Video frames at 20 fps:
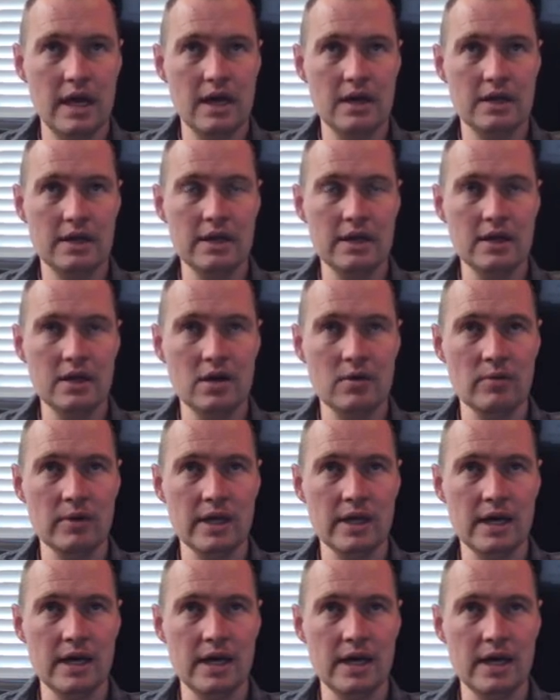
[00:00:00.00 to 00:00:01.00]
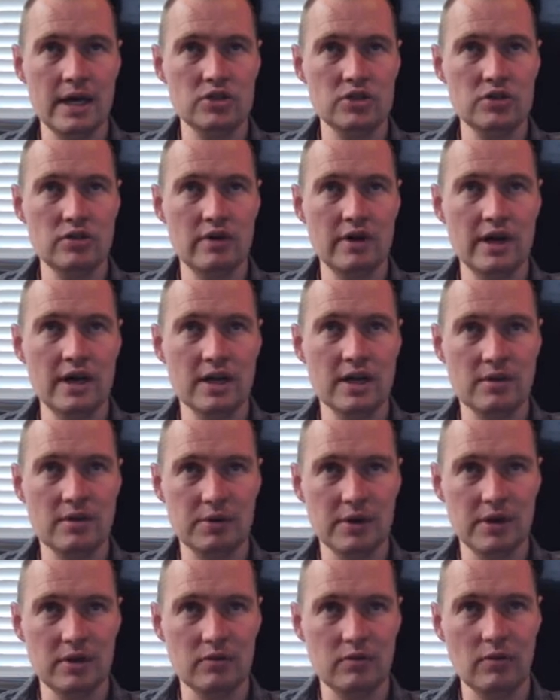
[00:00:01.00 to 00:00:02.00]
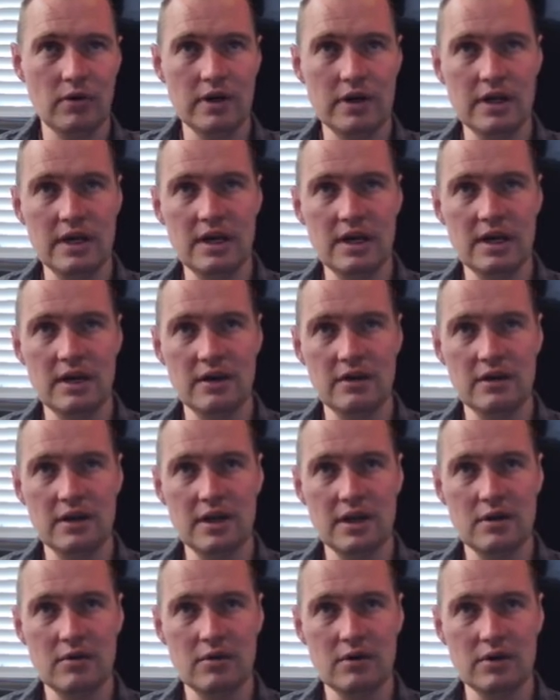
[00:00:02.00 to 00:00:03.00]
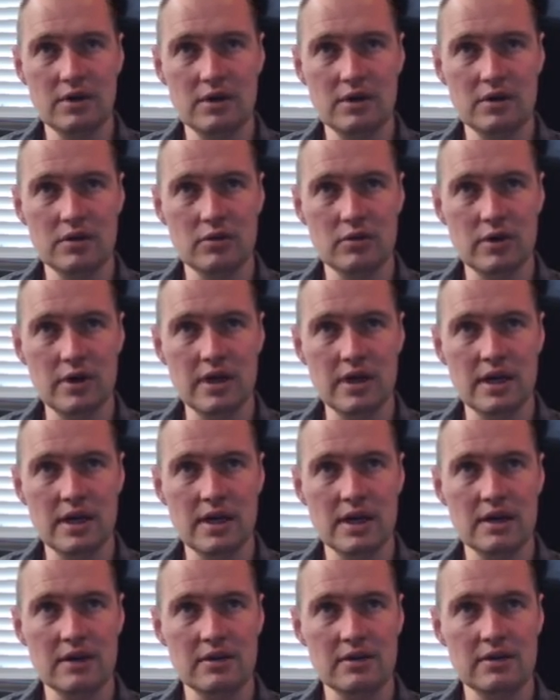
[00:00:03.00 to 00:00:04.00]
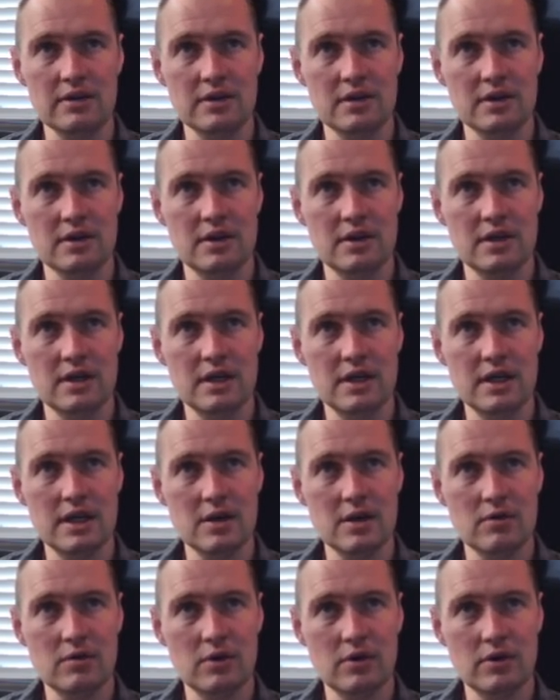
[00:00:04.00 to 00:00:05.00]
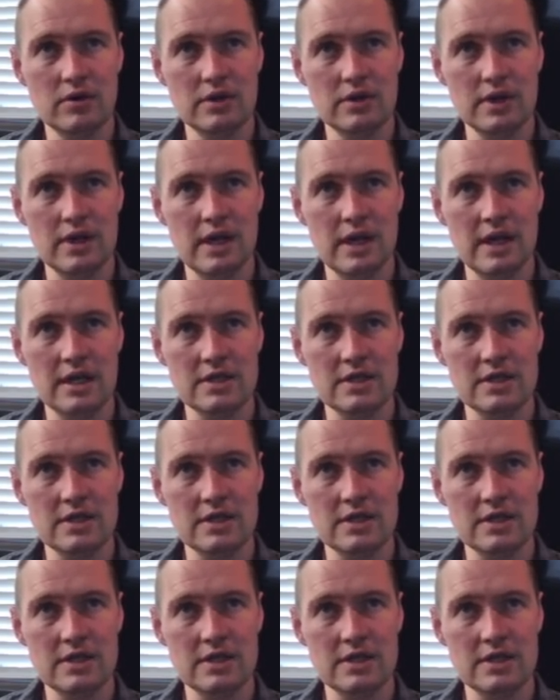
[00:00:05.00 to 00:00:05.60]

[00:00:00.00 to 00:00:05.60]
And here we got 2x plus 1x equals 3x equals